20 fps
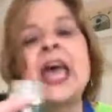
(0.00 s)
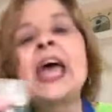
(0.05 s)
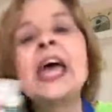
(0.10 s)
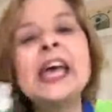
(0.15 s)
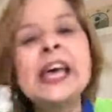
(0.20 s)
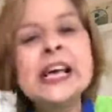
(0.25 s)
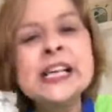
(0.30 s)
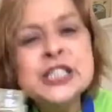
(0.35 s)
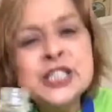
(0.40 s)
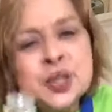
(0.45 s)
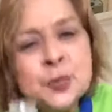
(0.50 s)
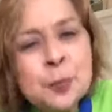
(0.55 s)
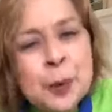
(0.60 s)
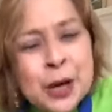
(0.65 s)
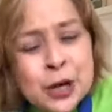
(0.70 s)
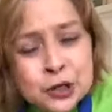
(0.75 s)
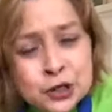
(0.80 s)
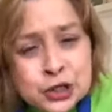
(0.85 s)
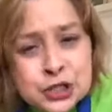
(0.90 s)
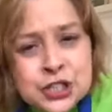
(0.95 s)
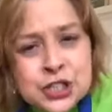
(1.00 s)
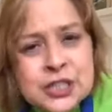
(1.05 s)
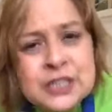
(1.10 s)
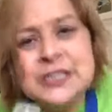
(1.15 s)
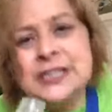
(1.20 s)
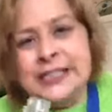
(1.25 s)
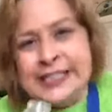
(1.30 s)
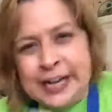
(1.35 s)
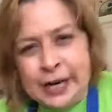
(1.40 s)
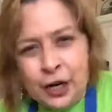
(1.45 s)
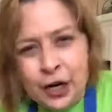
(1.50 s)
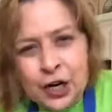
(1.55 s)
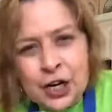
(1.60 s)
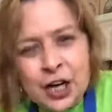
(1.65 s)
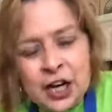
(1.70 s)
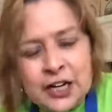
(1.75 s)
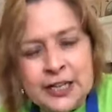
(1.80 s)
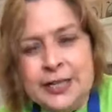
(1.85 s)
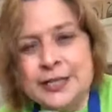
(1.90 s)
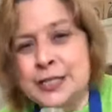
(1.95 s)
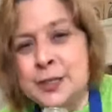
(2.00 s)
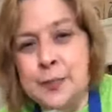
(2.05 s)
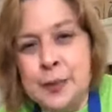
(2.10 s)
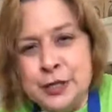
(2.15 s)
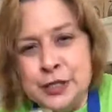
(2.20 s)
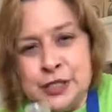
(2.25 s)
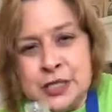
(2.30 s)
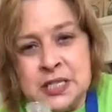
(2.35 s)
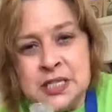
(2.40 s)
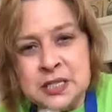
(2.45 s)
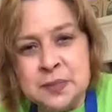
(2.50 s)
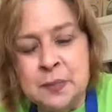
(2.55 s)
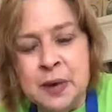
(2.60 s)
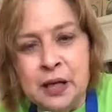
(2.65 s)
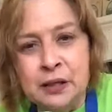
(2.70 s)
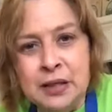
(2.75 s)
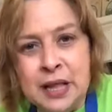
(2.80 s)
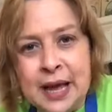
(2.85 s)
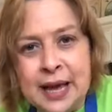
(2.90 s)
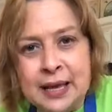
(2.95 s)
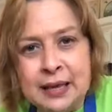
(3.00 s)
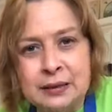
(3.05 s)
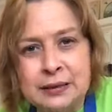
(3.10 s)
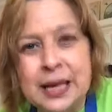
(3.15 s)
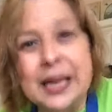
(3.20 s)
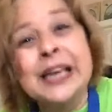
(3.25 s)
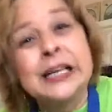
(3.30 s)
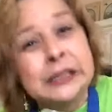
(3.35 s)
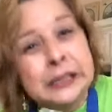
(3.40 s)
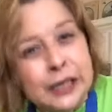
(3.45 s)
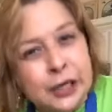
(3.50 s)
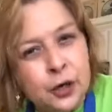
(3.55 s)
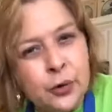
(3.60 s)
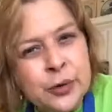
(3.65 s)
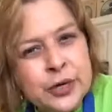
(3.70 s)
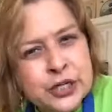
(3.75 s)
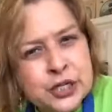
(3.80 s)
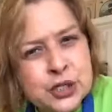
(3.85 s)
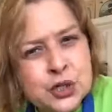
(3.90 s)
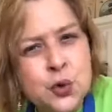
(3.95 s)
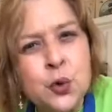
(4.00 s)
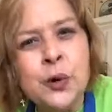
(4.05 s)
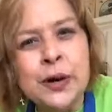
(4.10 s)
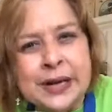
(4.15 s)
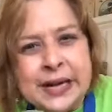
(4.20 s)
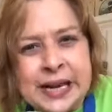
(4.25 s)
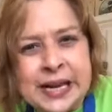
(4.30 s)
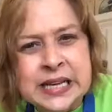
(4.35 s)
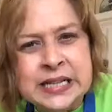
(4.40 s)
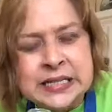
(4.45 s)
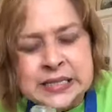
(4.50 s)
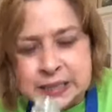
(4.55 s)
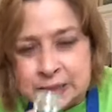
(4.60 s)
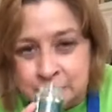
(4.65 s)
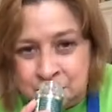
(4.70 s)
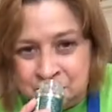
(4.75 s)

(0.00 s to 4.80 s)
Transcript: It's supposed to, tarragon is supposed to smell like licorice or anise.